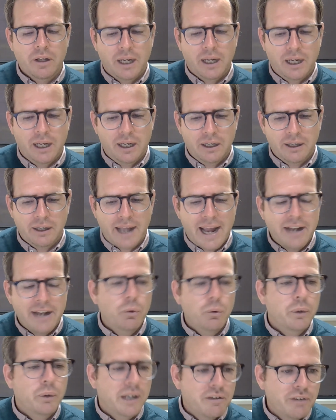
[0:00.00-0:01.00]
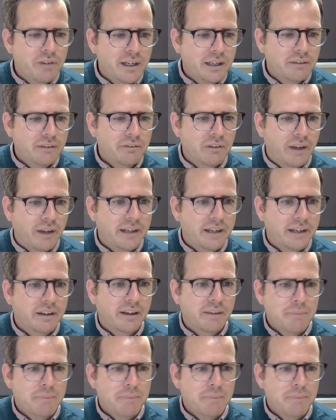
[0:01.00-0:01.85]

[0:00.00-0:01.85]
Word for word: uh, annual giving, like